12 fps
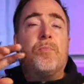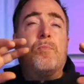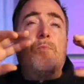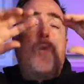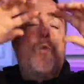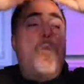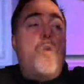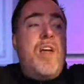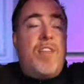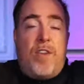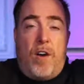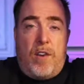
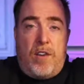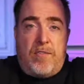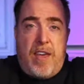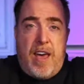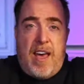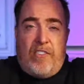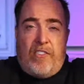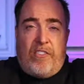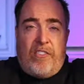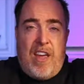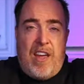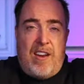with all of that
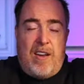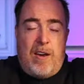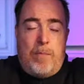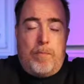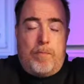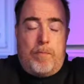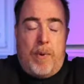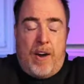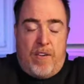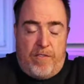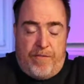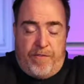said
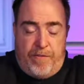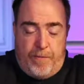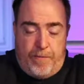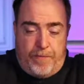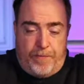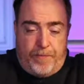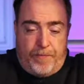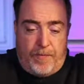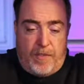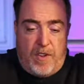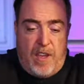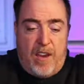above,
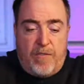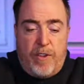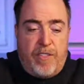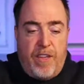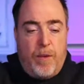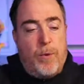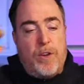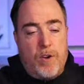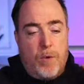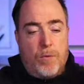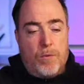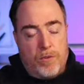everything we
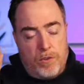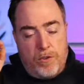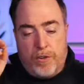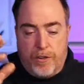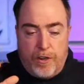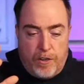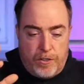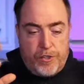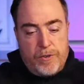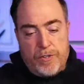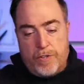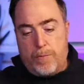know, good culture
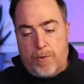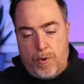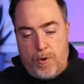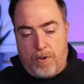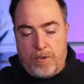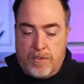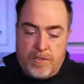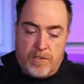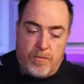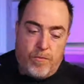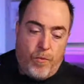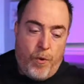is important.
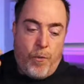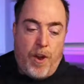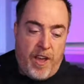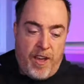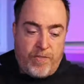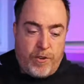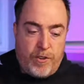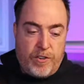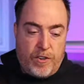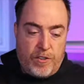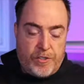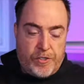We want to have good
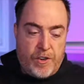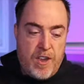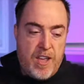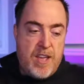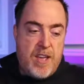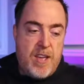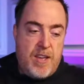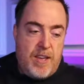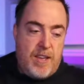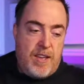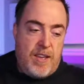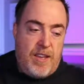culture.
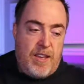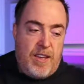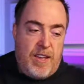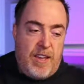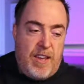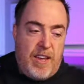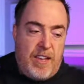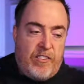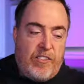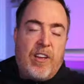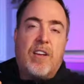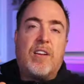It's
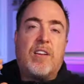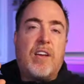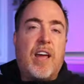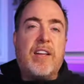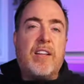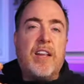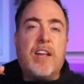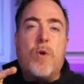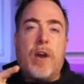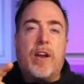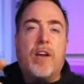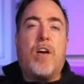likely
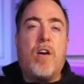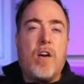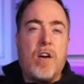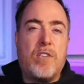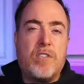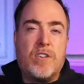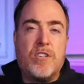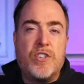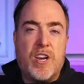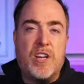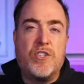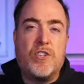quite hard to
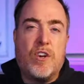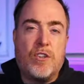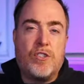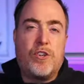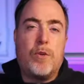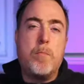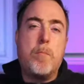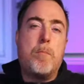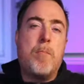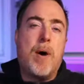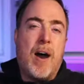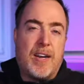change culture,
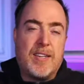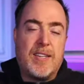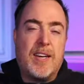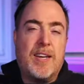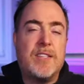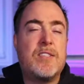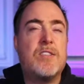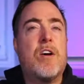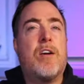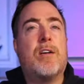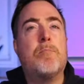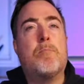but it is
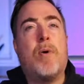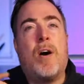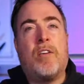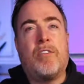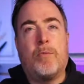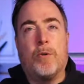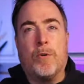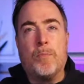not impossible.